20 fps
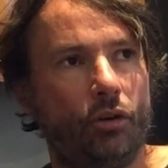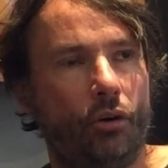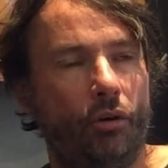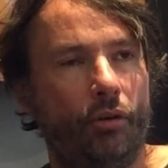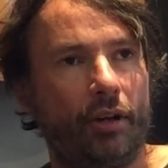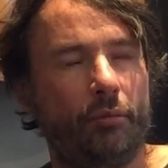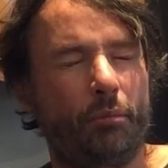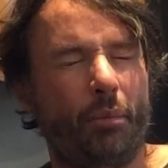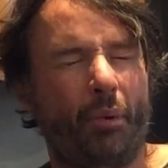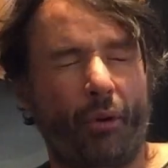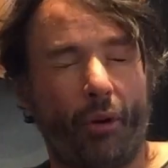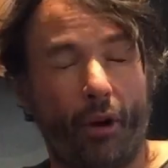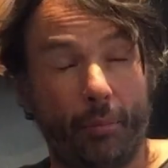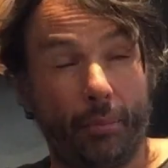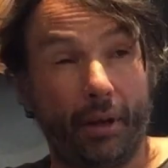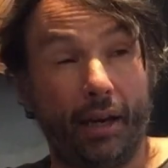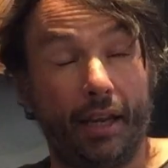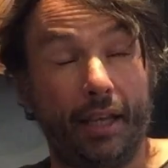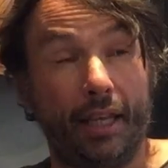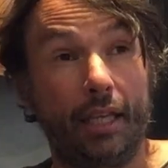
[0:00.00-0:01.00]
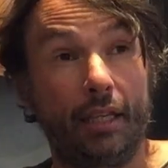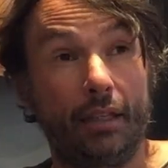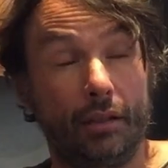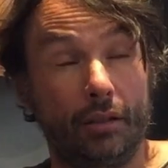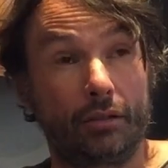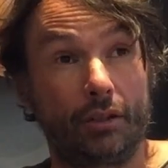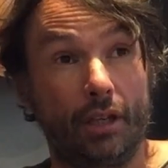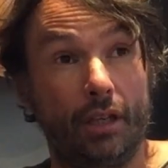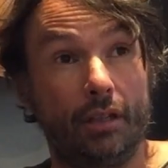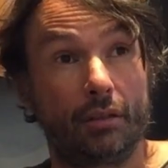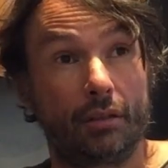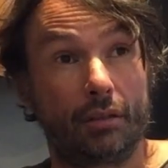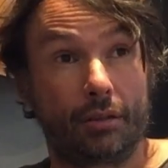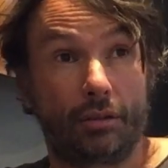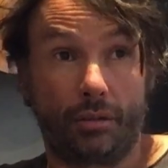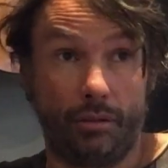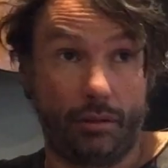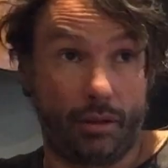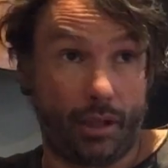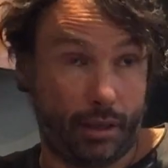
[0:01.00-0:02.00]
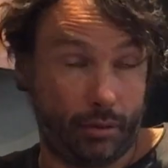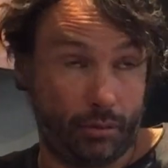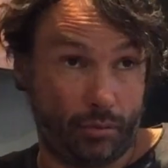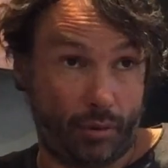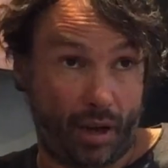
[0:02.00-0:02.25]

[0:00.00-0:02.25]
touring properly since 2000,